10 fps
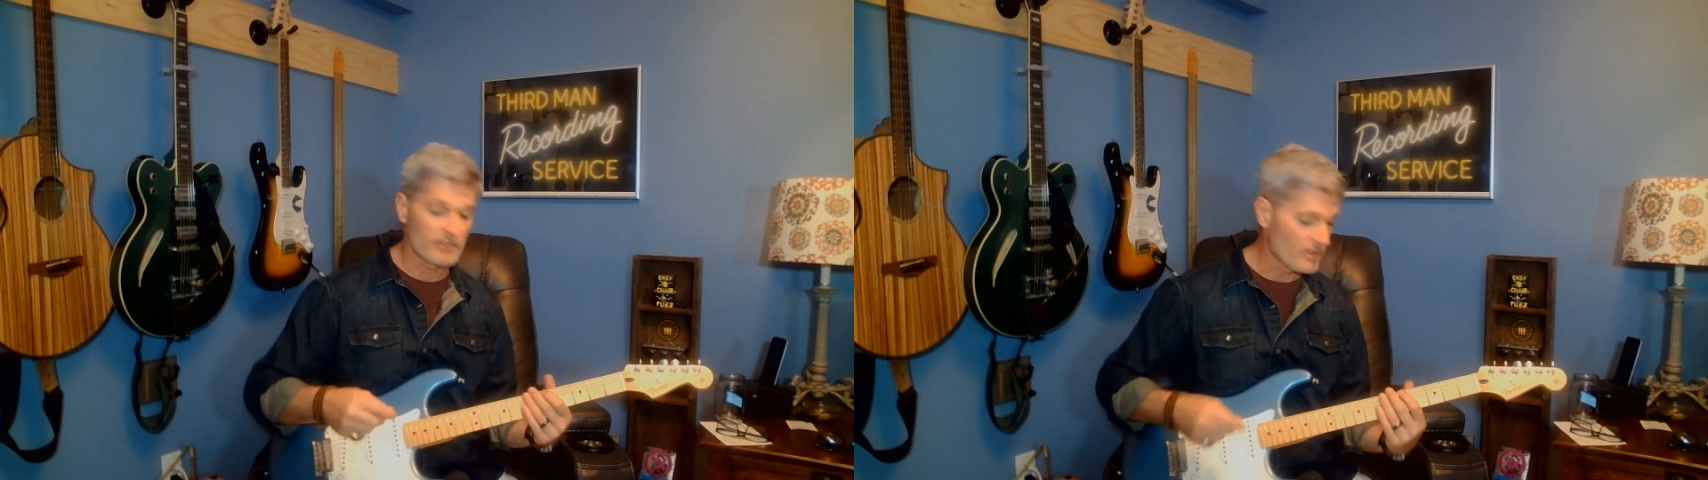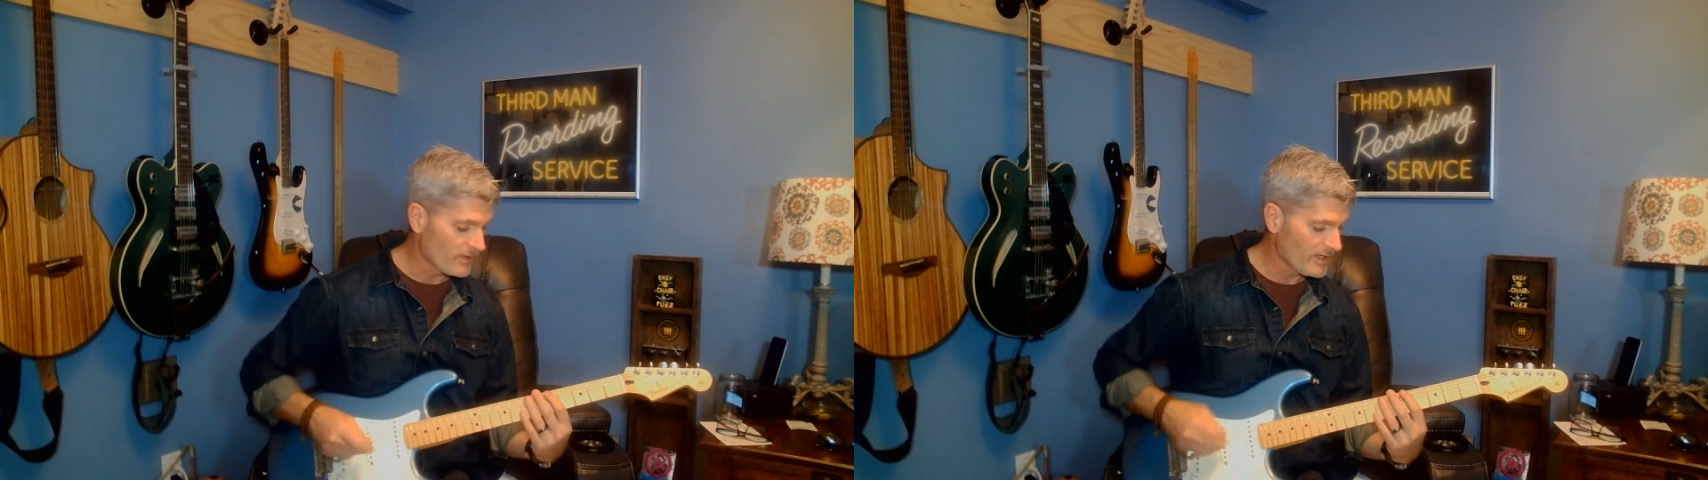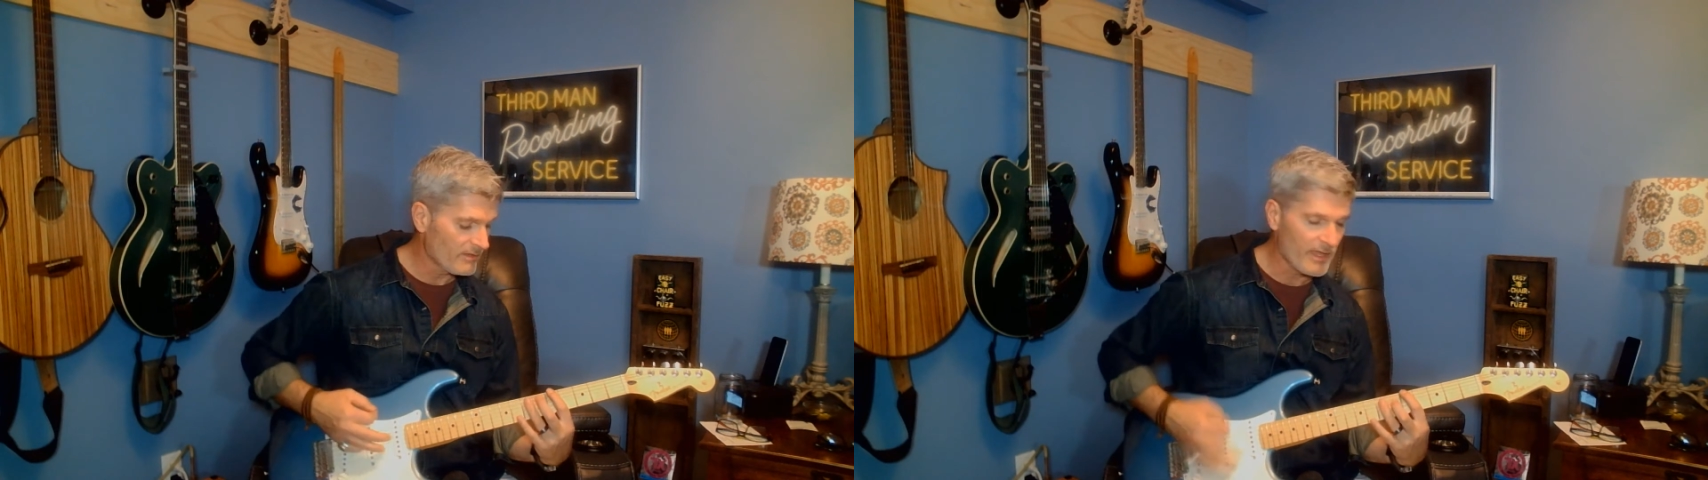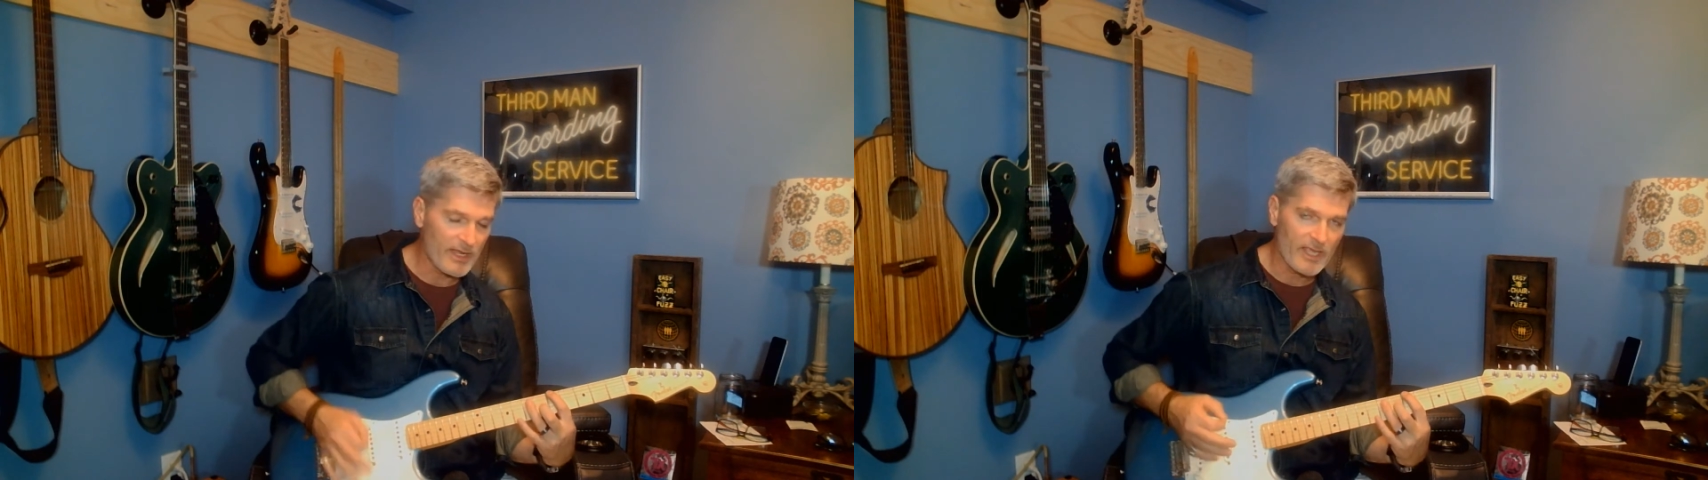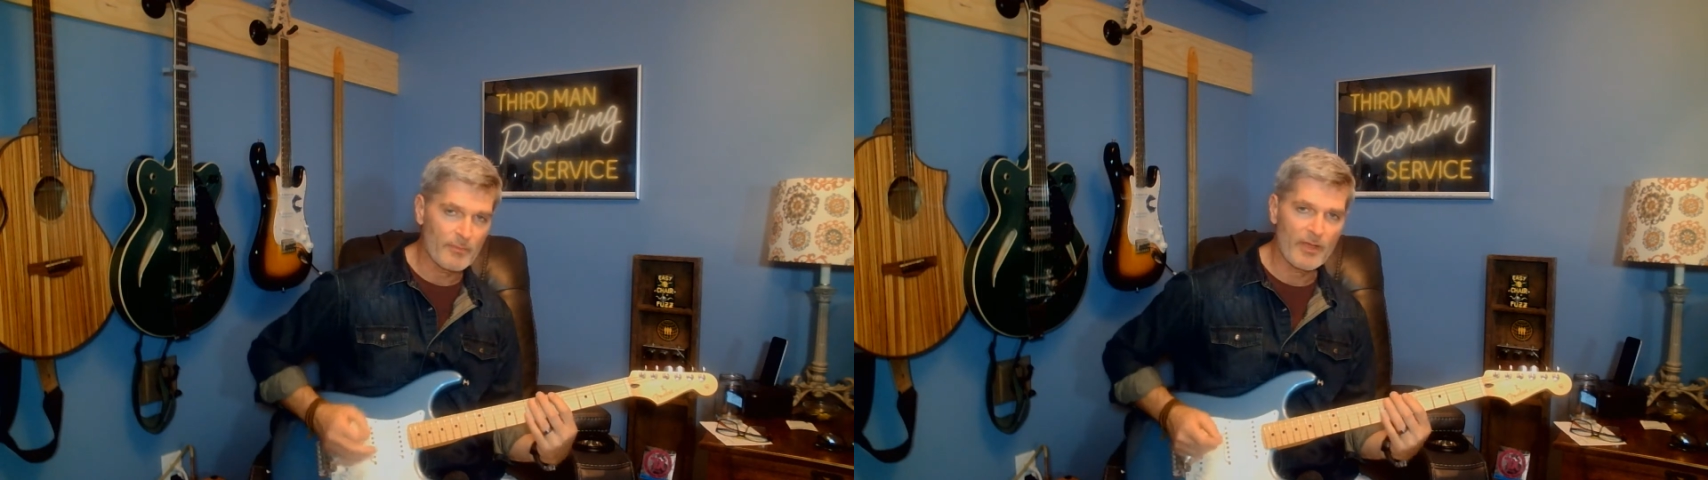you don't hit that
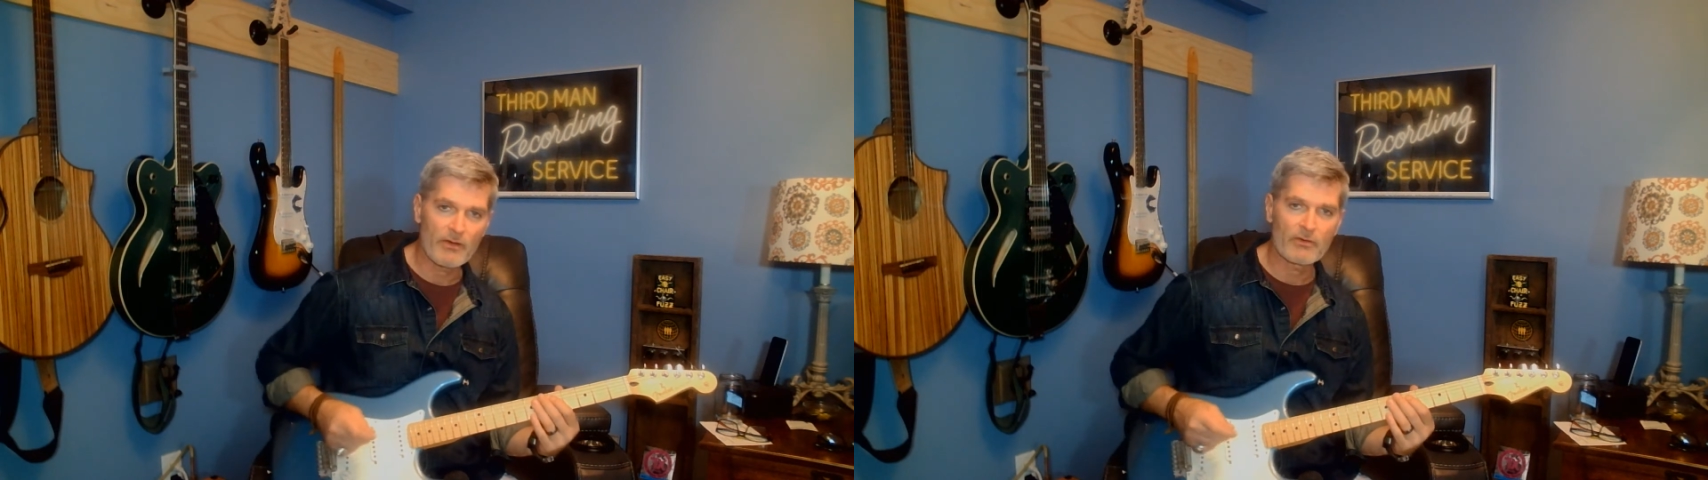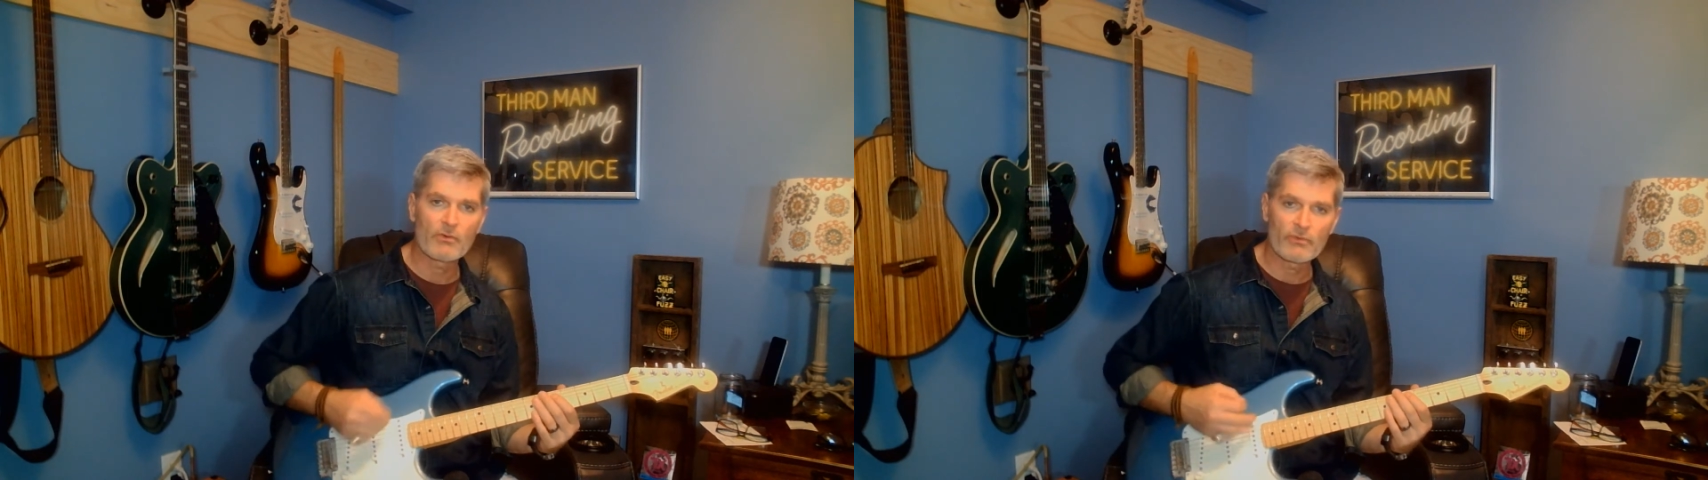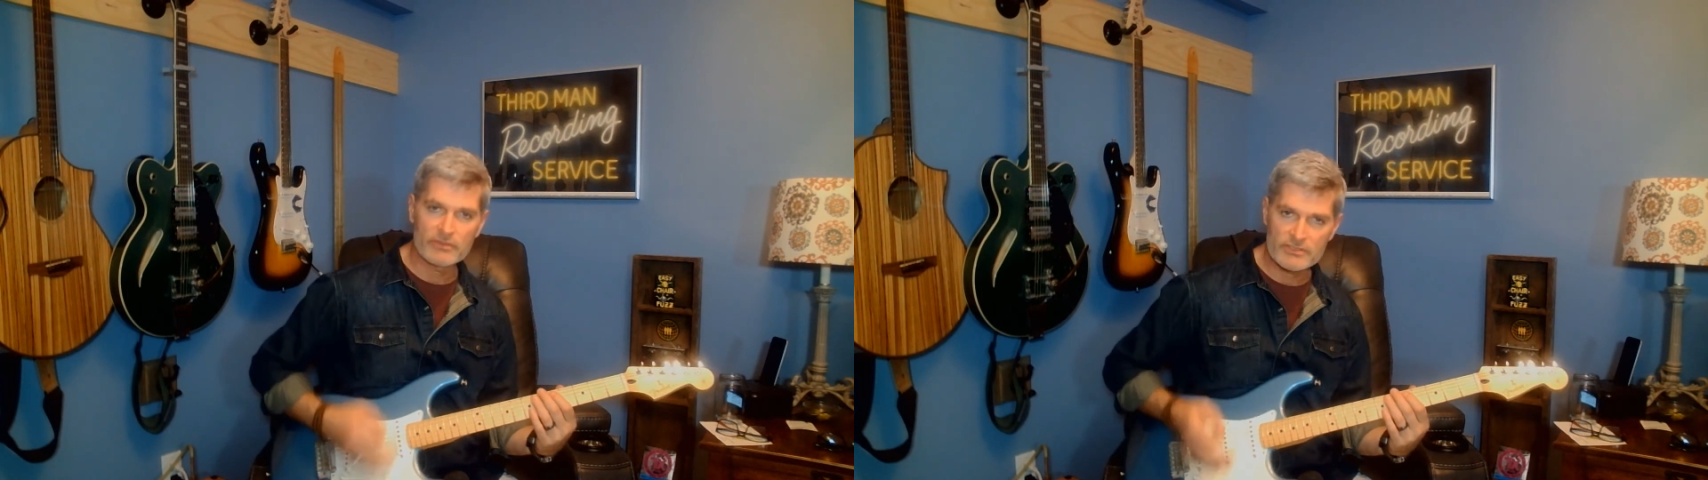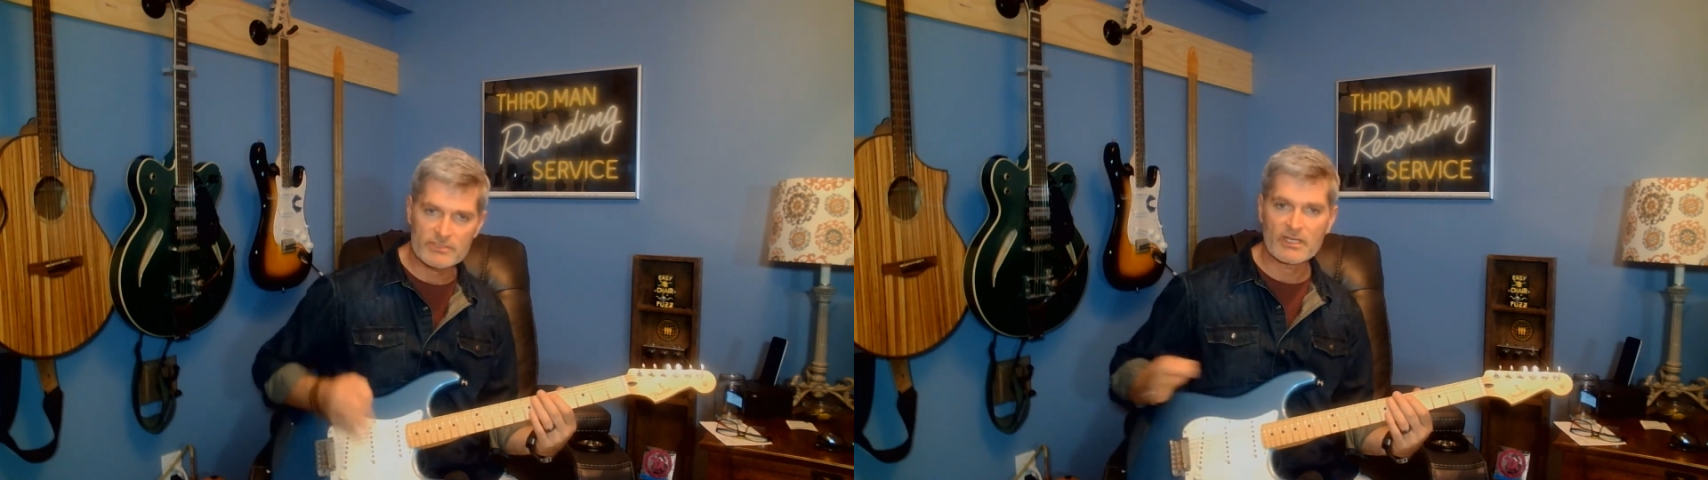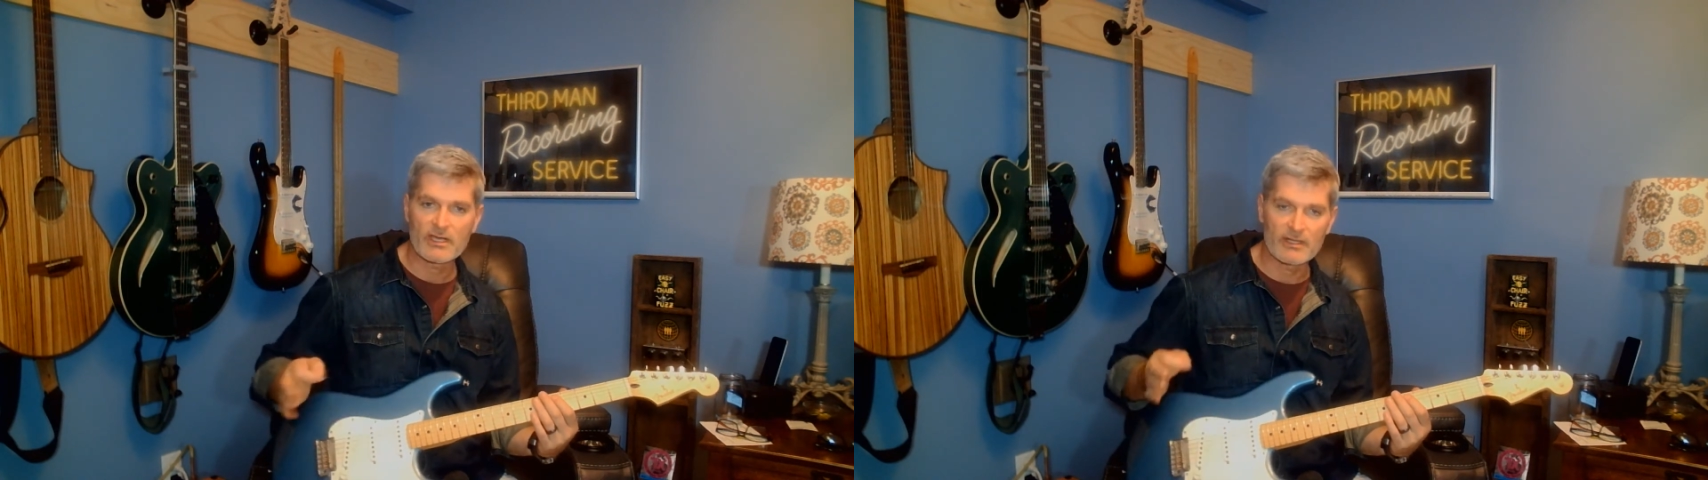A power chord, you
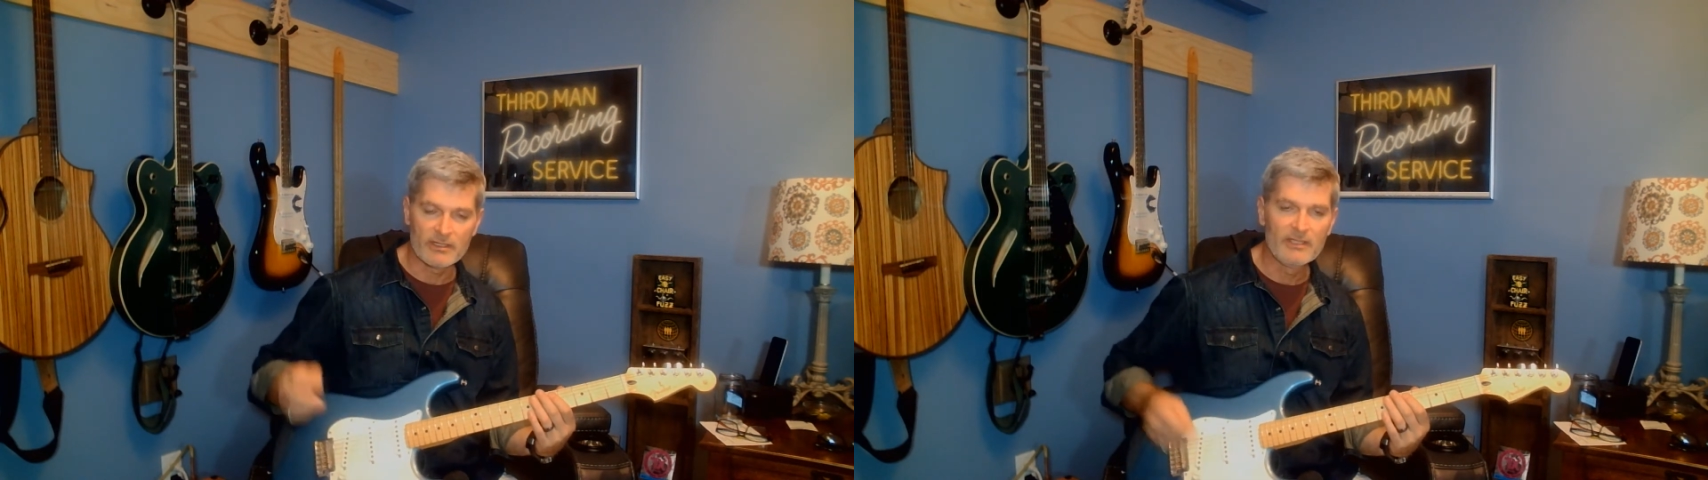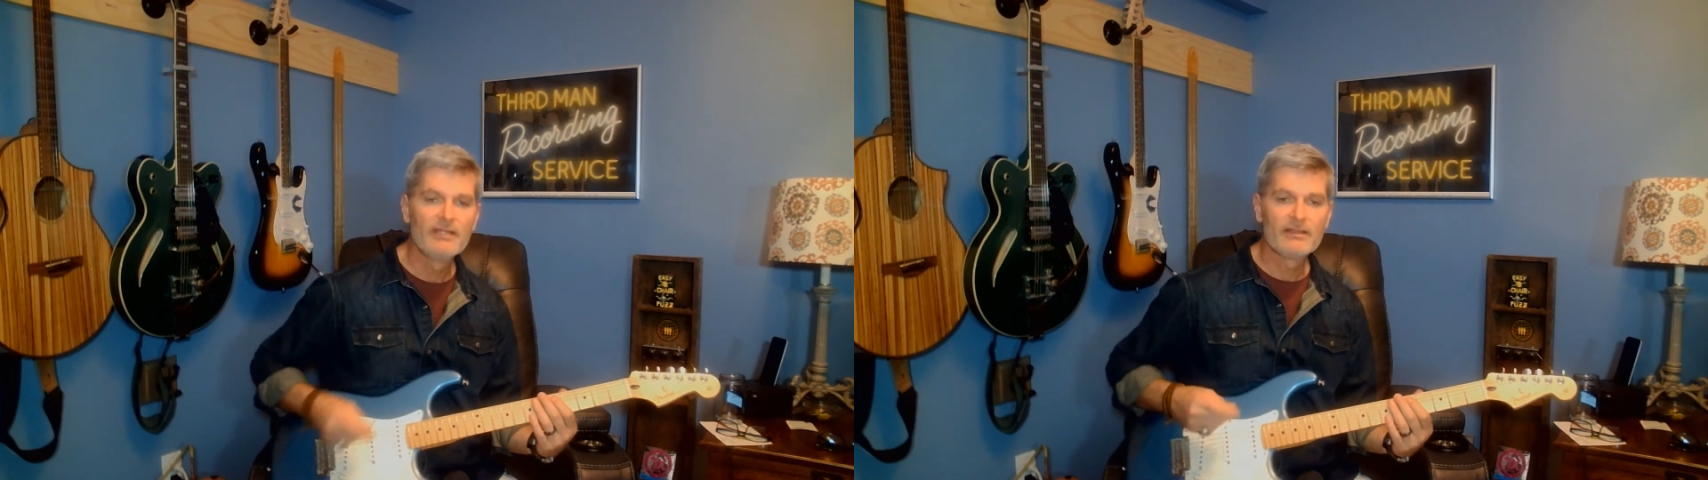just kind of